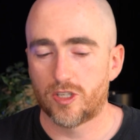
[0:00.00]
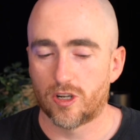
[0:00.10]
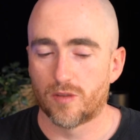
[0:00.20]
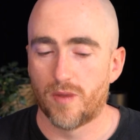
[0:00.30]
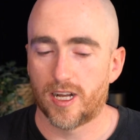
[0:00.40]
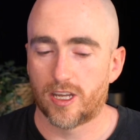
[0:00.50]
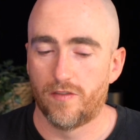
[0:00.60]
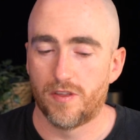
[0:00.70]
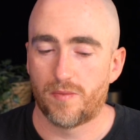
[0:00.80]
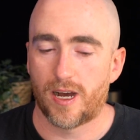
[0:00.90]
stock market
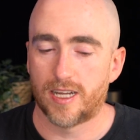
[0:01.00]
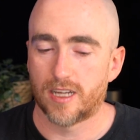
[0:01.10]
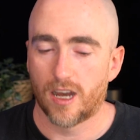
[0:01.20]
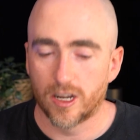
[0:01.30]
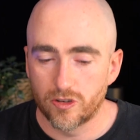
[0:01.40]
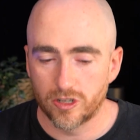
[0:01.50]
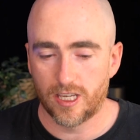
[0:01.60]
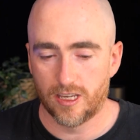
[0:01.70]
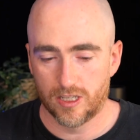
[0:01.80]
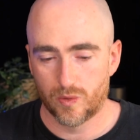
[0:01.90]
over the past 100
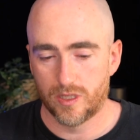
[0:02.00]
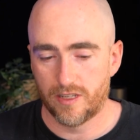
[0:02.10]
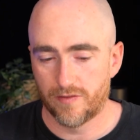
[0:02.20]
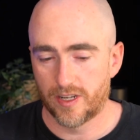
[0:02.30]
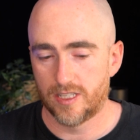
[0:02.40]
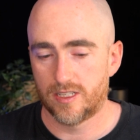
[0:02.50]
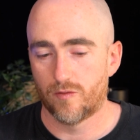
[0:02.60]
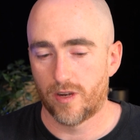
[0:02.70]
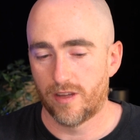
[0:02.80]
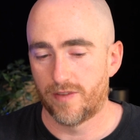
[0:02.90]
years with dividends
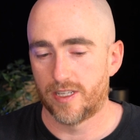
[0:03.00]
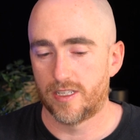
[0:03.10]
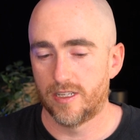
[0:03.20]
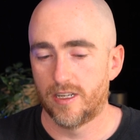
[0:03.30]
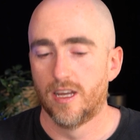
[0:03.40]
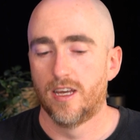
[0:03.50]
reinvested